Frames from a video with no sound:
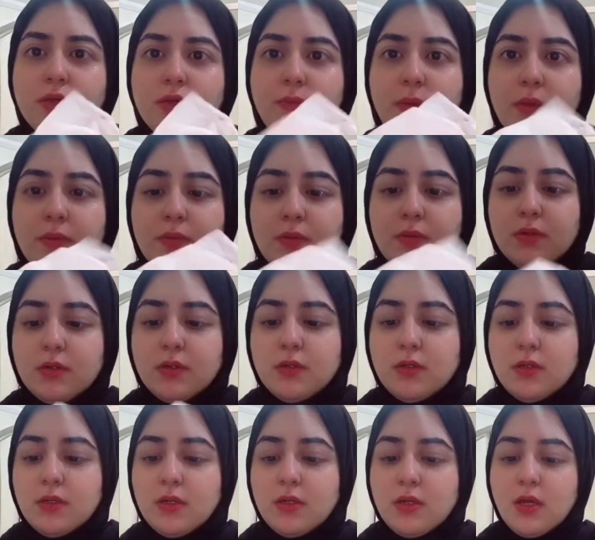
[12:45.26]
paper.
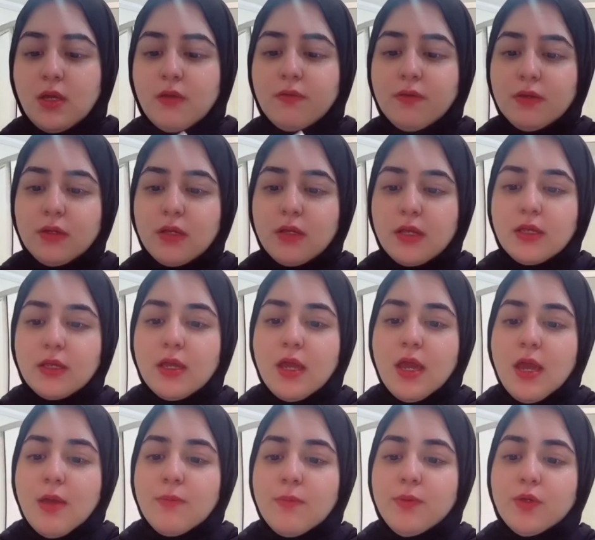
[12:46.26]
I feel like
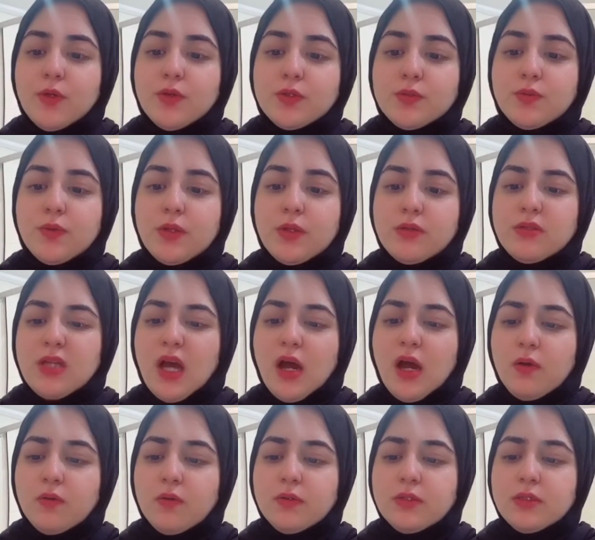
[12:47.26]
because with
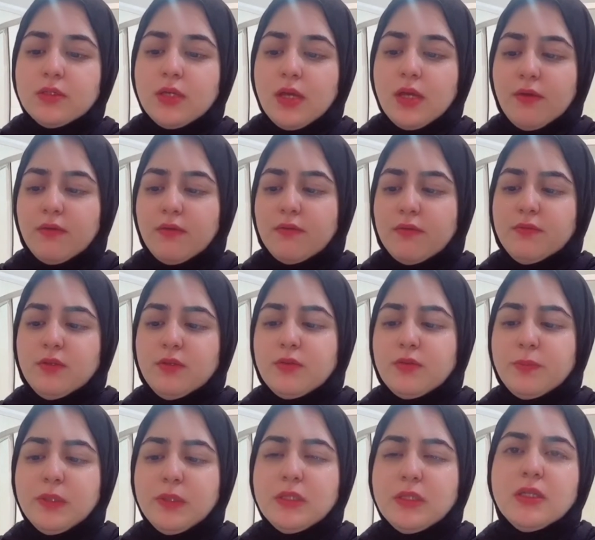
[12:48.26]
towels,
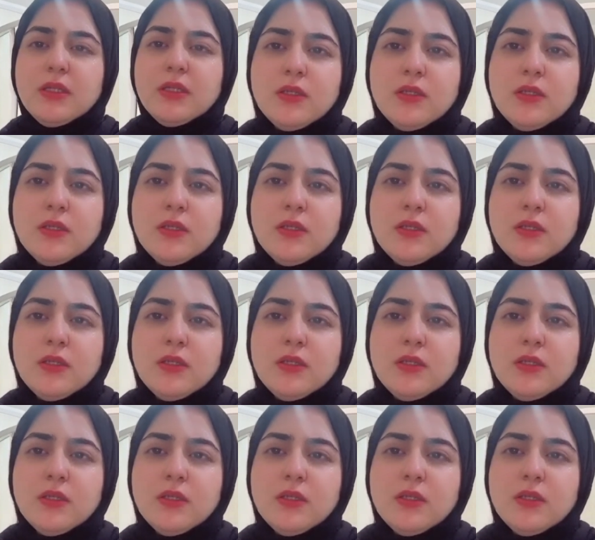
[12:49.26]
you're repeatedly